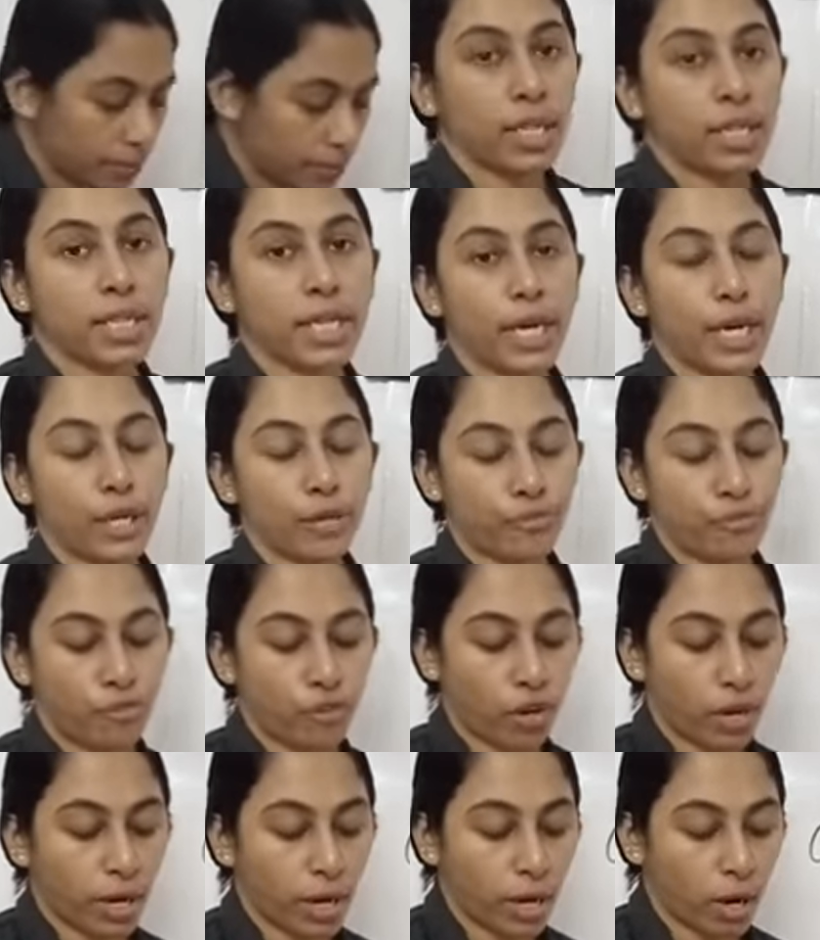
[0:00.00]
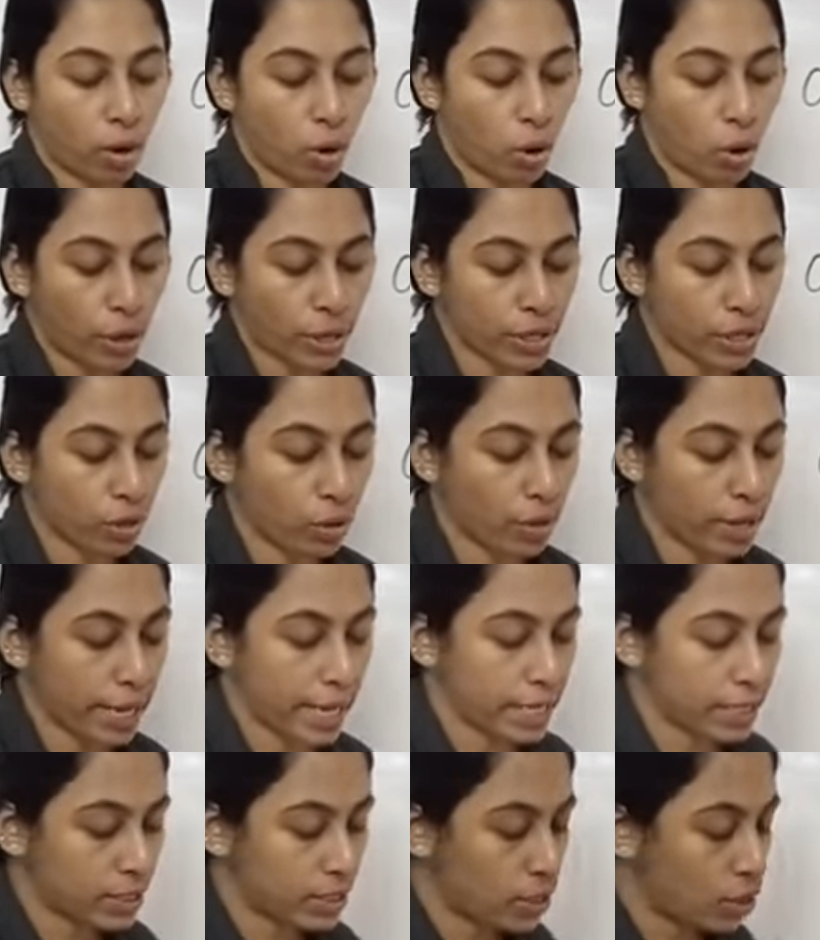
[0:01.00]
Therefore, OQ
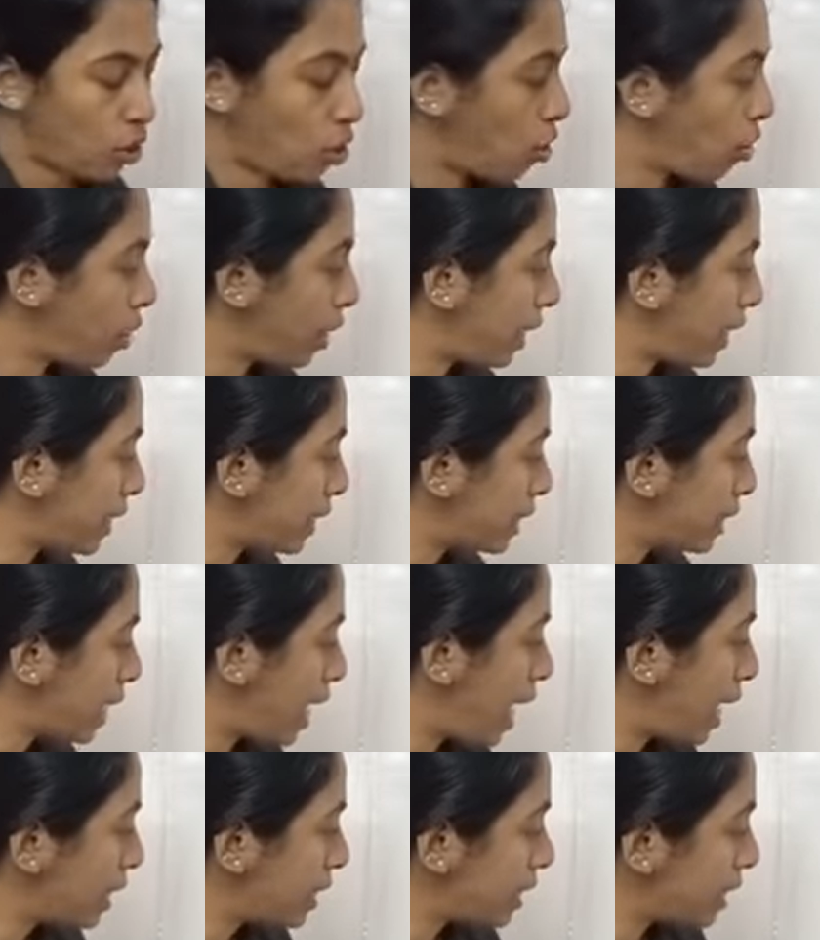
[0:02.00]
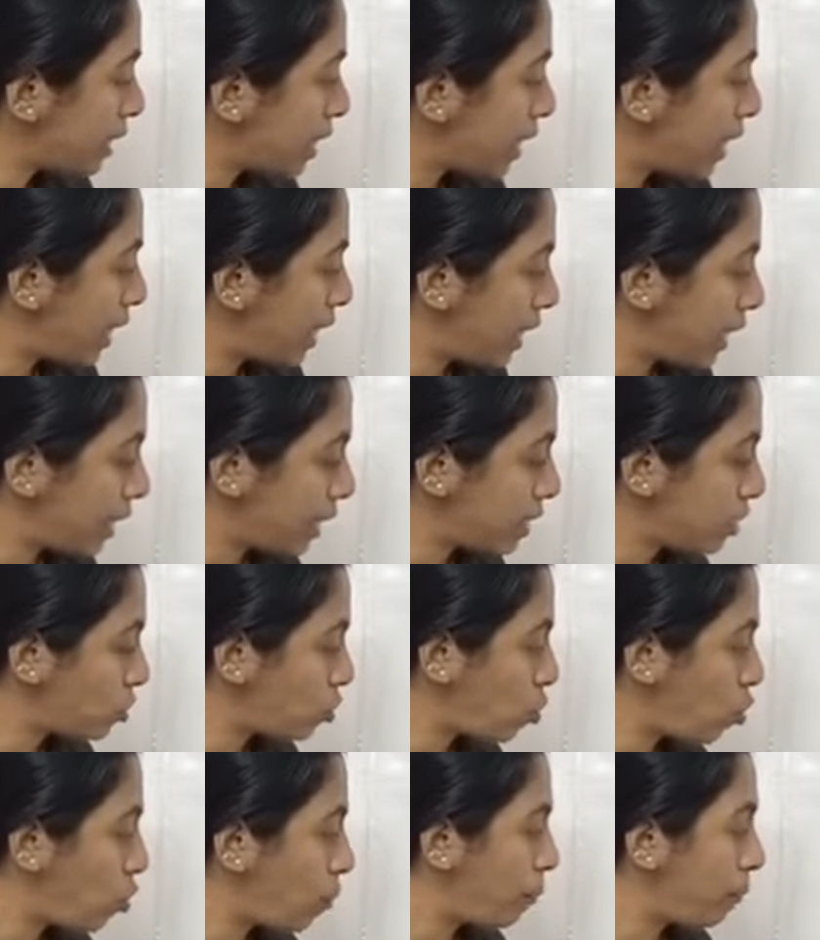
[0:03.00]
is longer than the radius
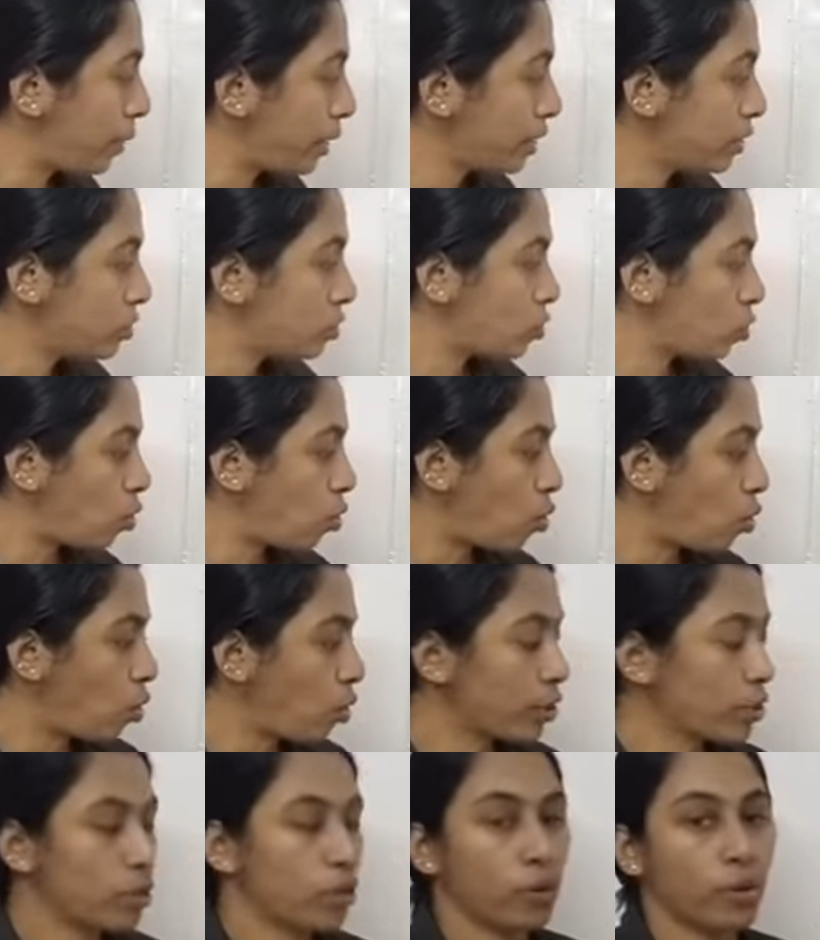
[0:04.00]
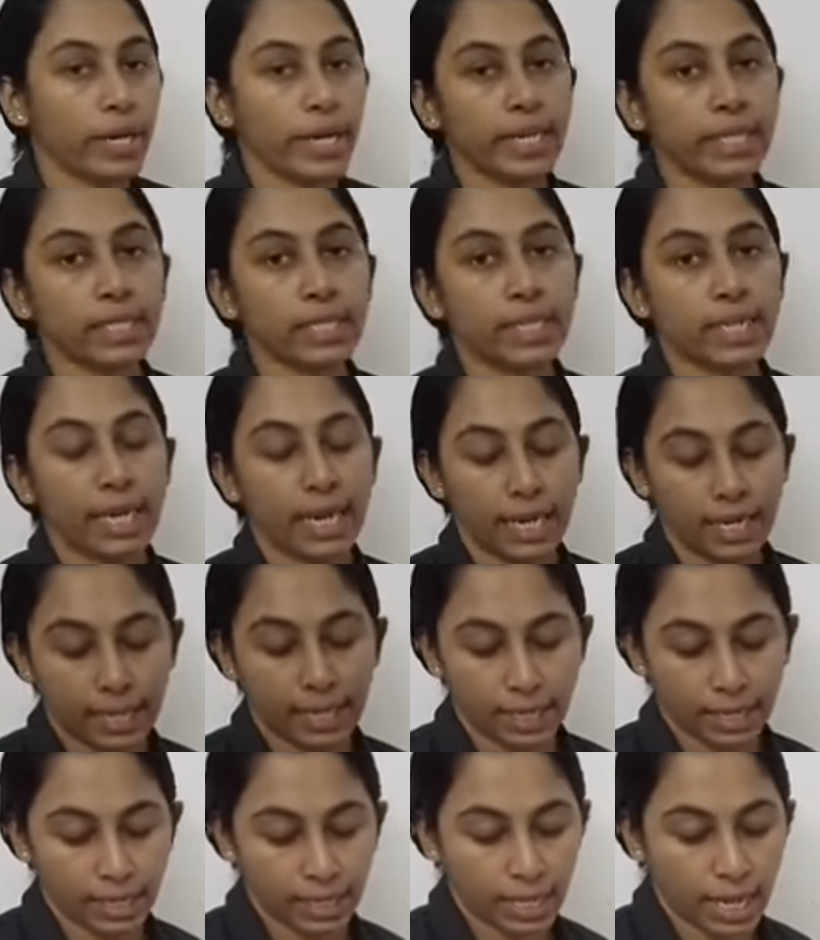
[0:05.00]
OP. So, OQ is
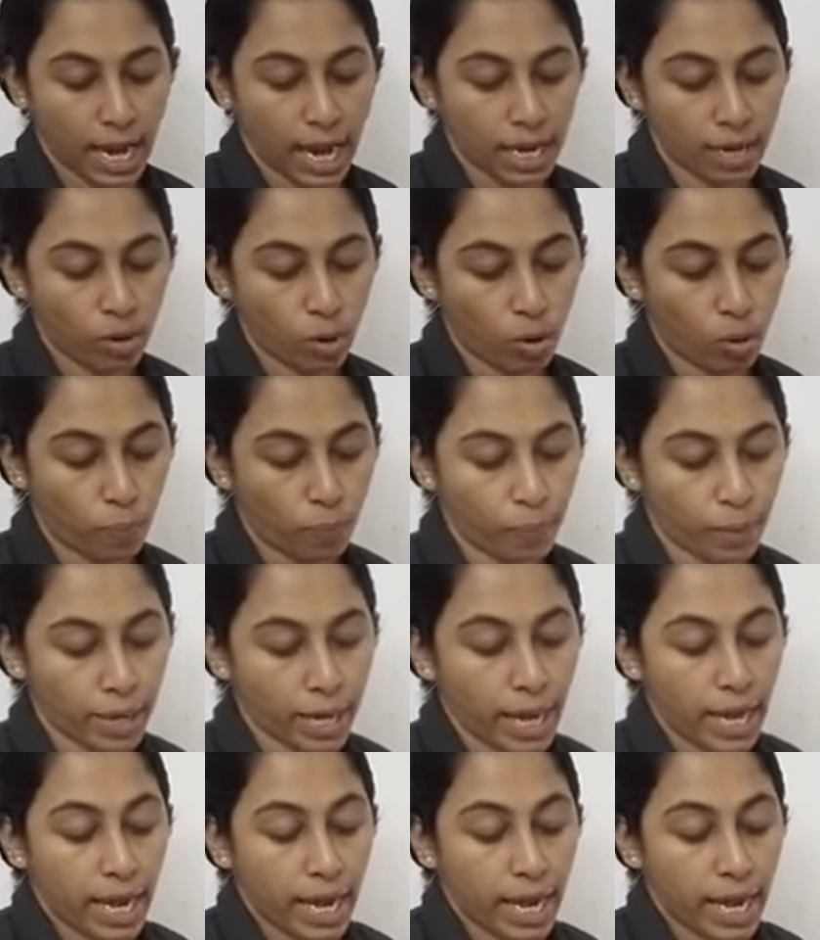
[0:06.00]
greater than OP.